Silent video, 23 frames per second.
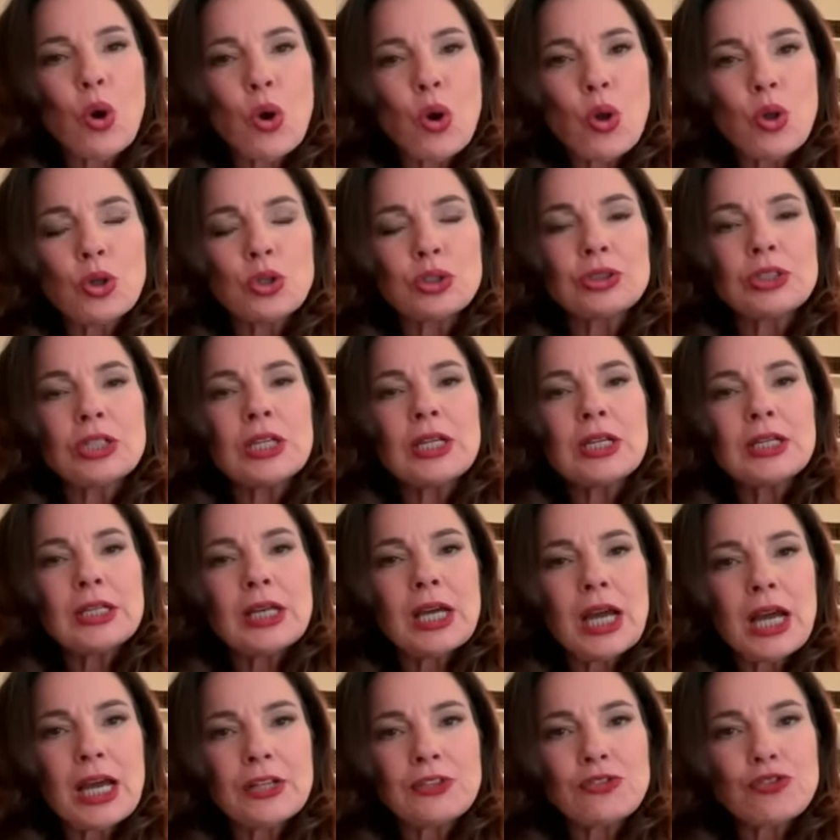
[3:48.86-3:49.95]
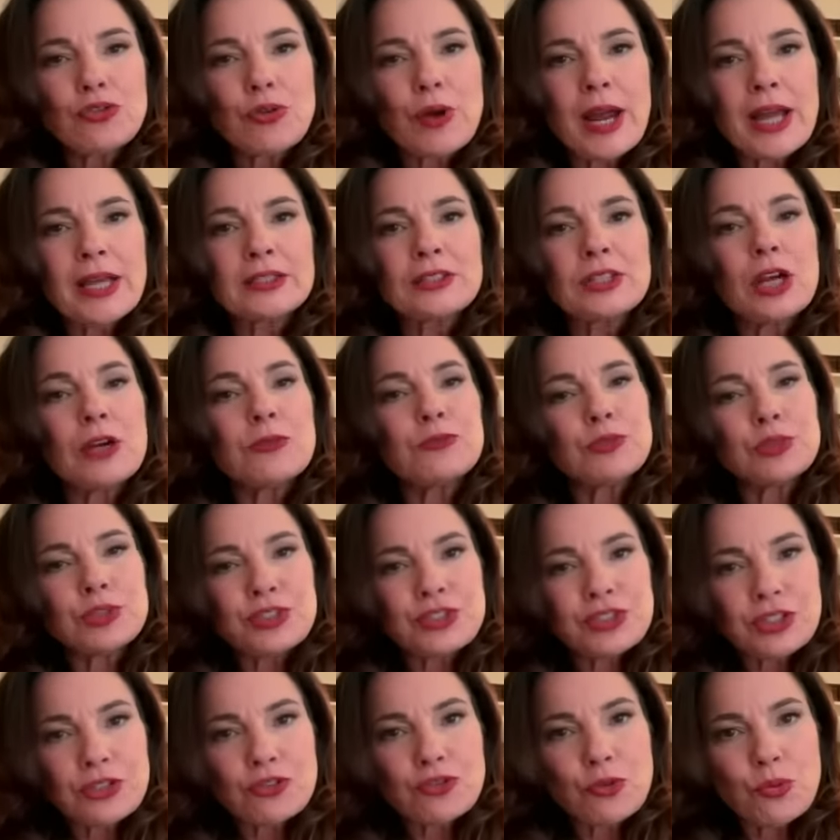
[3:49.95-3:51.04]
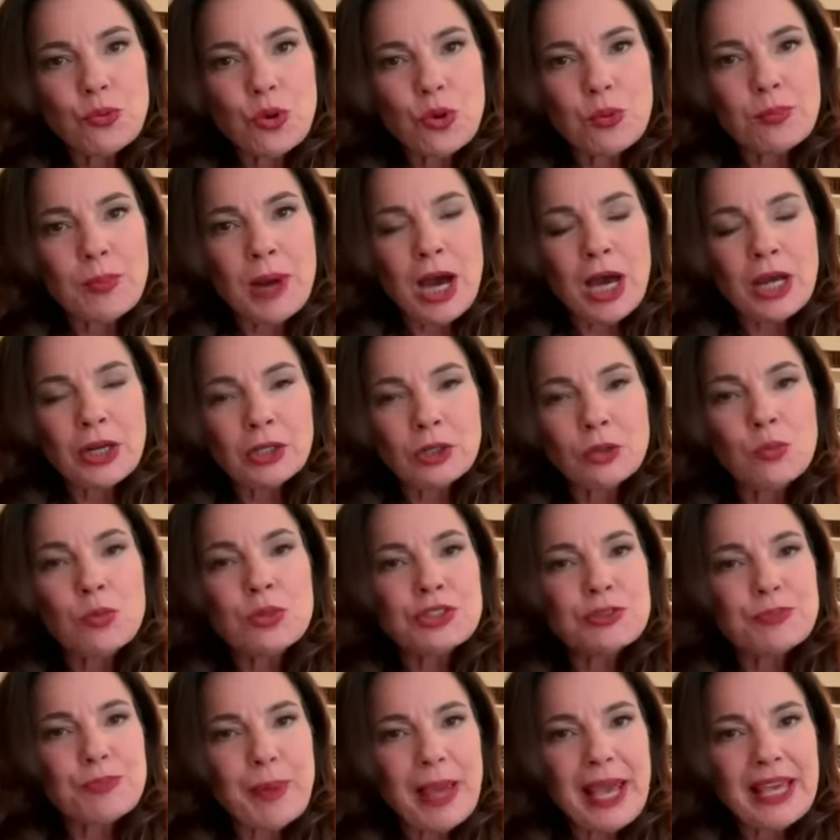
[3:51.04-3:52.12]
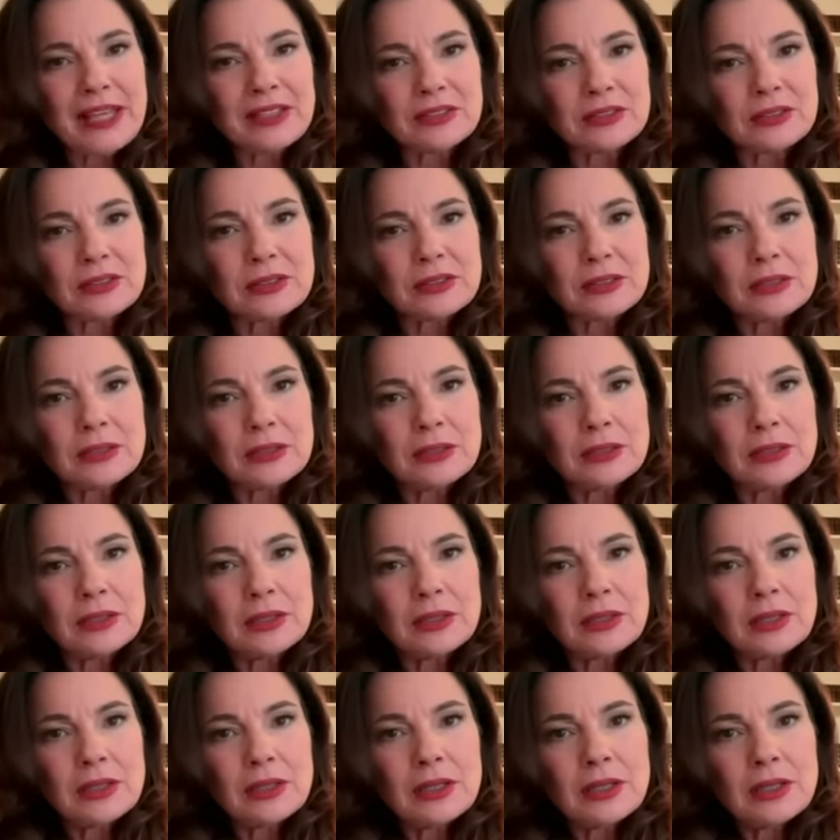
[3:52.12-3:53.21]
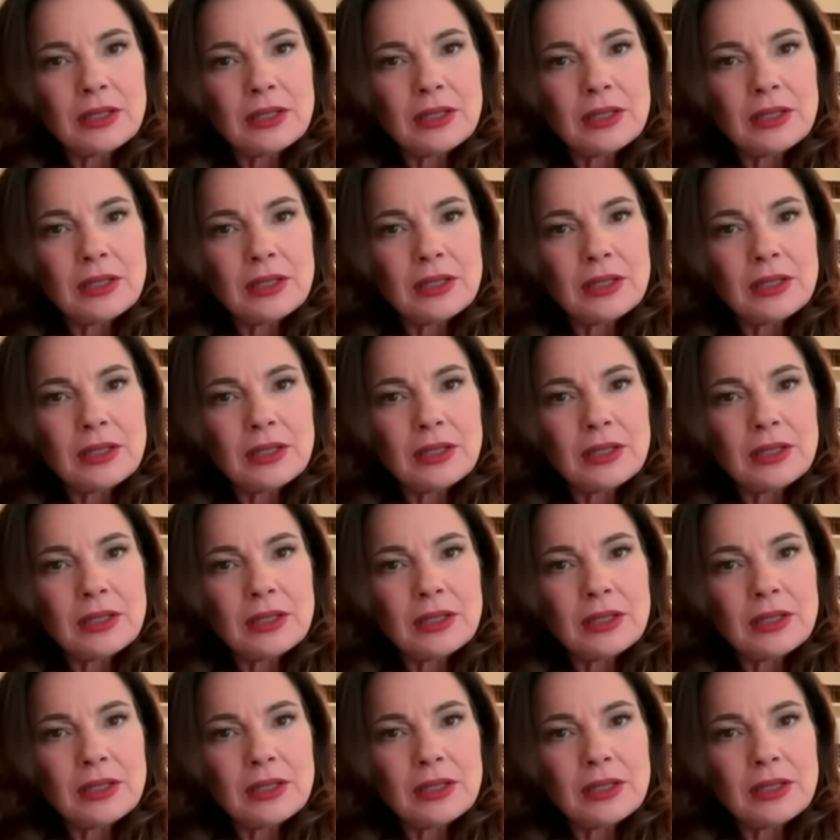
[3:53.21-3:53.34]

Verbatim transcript: old contract of residual model was based. Can I